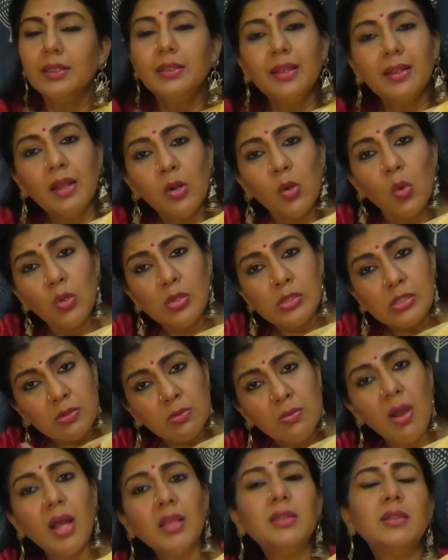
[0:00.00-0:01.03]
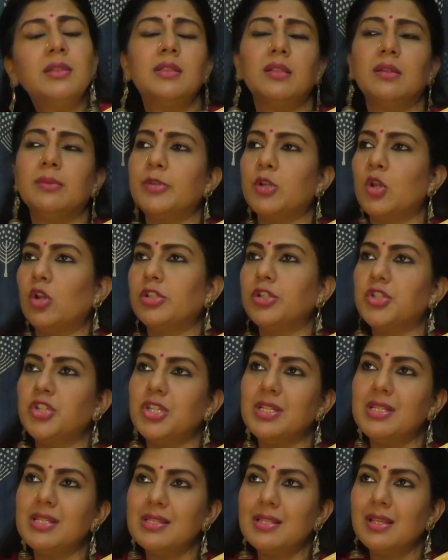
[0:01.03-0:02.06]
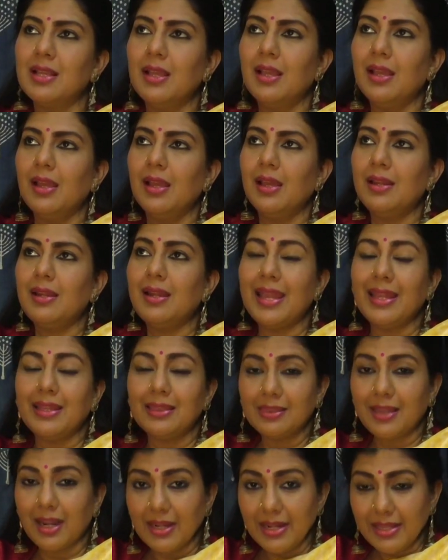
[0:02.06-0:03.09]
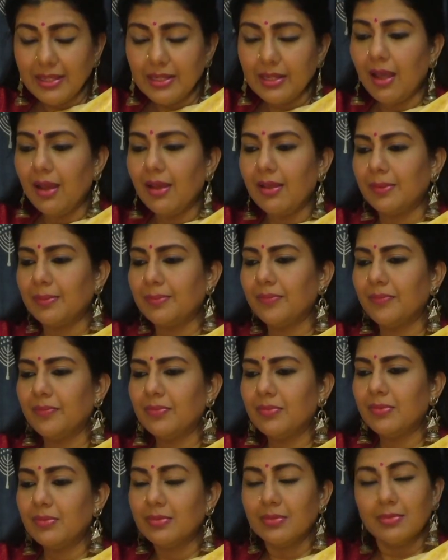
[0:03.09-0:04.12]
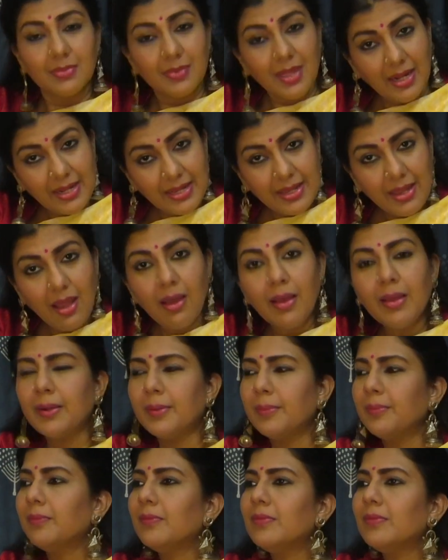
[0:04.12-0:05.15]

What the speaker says: There are also other terminologies like Taliyilar, Taliyar,